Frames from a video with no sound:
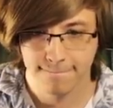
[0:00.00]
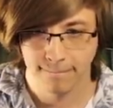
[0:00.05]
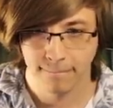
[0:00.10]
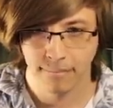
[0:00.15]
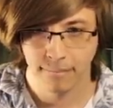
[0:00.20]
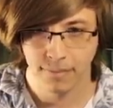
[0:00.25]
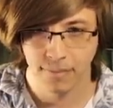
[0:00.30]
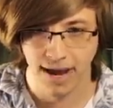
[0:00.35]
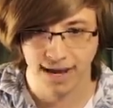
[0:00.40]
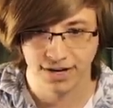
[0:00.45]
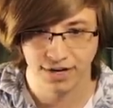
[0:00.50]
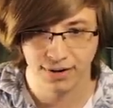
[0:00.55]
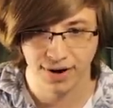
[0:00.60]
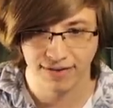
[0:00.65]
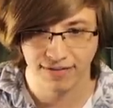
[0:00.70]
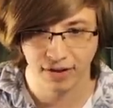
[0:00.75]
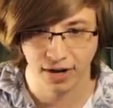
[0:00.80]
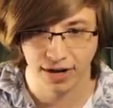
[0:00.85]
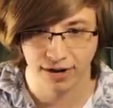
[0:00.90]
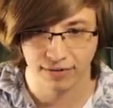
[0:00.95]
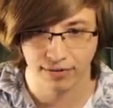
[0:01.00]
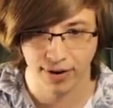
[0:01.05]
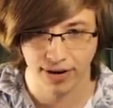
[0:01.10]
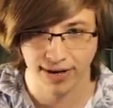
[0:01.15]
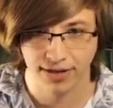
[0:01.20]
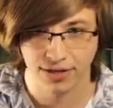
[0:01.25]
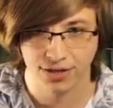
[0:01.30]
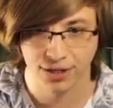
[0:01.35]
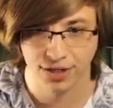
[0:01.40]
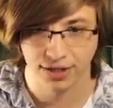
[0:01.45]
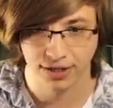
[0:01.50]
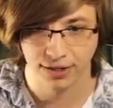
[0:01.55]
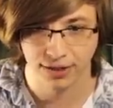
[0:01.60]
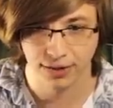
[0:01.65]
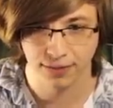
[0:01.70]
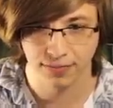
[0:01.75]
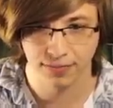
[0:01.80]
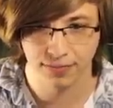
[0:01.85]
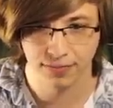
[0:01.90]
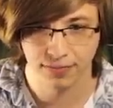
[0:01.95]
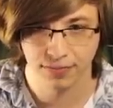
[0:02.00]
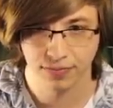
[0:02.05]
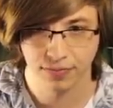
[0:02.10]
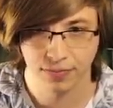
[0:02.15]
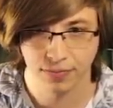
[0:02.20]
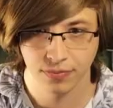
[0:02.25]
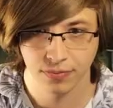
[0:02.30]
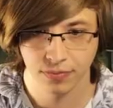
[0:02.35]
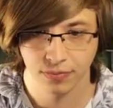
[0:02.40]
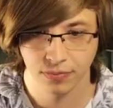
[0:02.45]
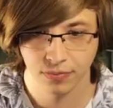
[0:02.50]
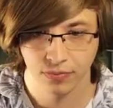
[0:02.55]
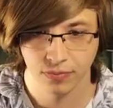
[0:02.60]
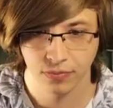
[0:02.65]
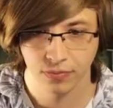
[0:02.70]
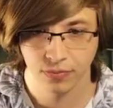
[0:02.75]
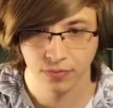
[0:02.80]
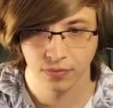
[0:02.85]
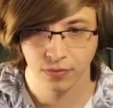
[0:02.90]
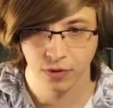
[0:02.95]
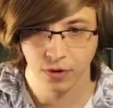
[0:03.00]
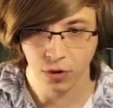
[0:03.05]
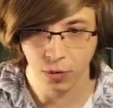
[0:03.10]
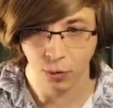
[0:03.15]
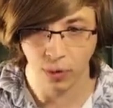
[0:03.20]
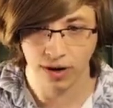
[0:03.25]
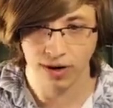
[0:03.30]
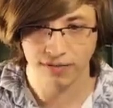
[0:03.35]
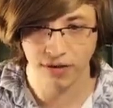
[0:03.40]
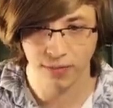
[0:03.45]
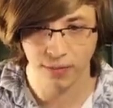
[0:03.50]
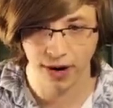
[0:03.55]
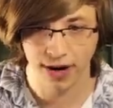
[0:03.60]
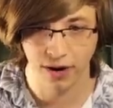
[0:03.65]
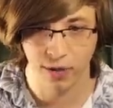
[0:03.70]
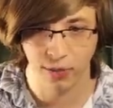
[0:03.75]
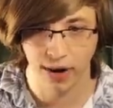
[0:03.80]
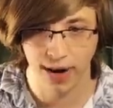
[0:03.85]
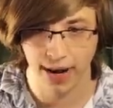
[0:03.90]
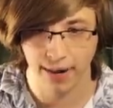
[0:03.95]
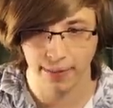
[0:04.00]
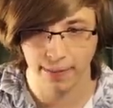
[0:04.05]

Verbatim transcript: I do have a lot of range here. One of them ran away.